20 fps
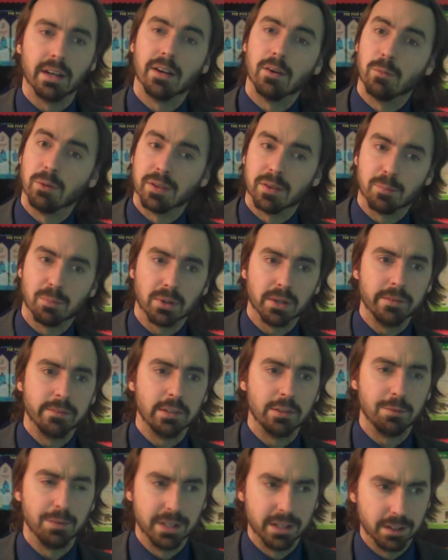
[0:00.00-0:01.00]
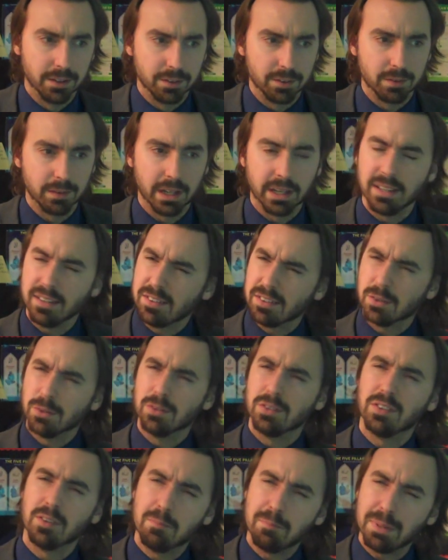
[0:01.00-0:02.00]
on one of the previous videos, and this
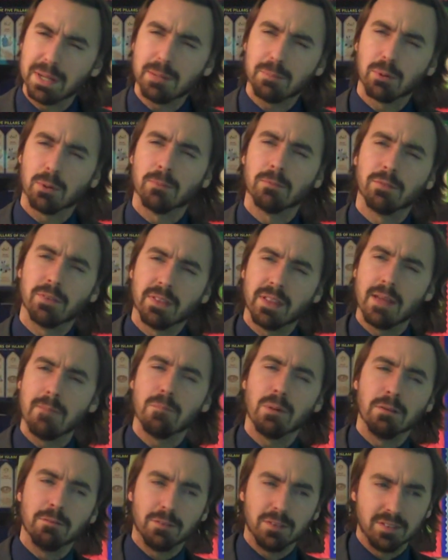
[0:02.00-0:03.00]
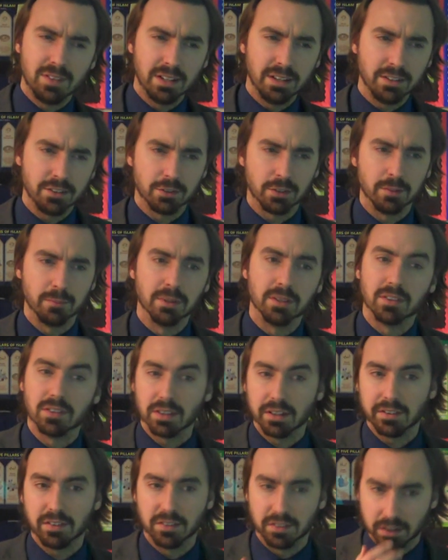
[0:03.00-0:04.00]
causes a big problem for them in fertility treatment,
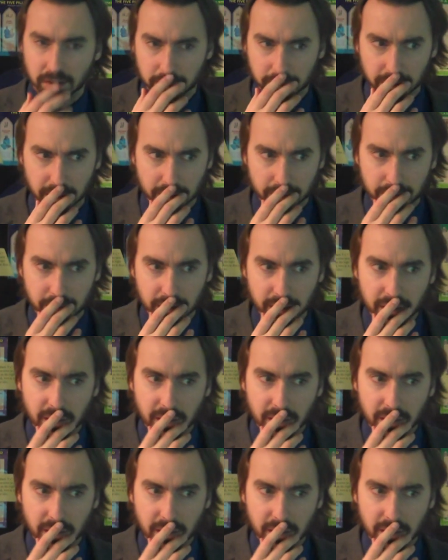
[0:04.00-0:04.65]
such as IVF,